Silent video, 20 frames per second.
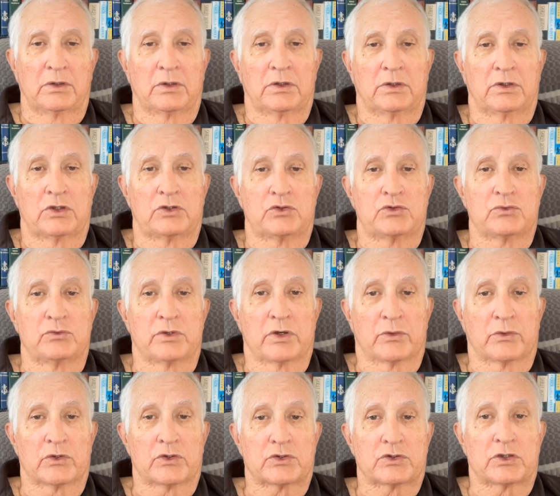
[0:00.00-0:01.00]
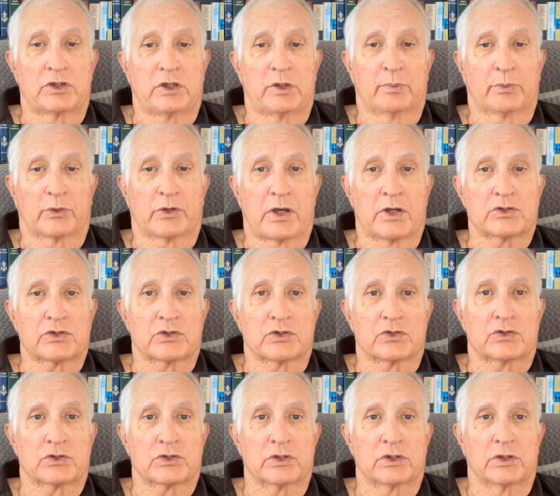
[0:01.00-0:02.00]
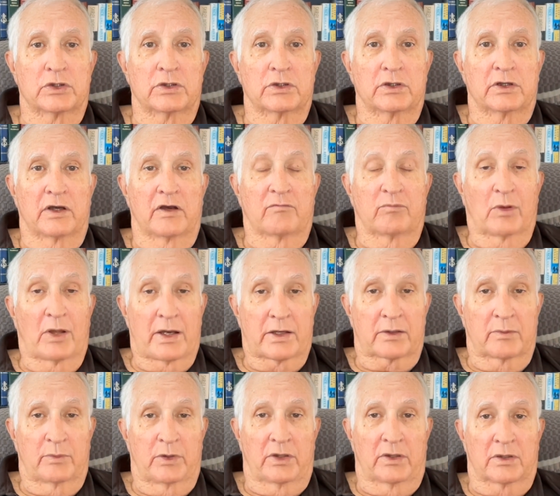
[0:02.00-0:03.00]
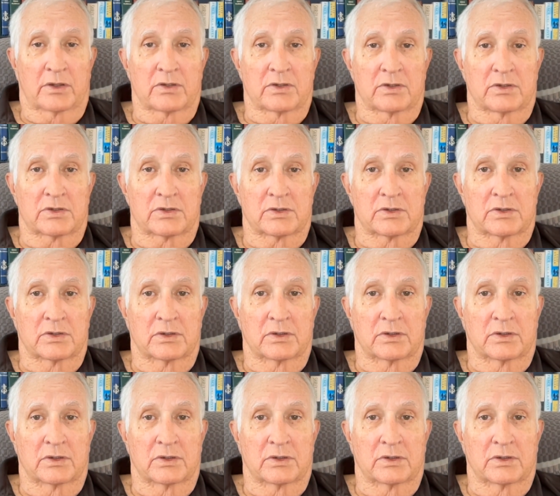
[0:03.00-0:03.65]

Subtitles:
Did you notice any presence of Black Americans?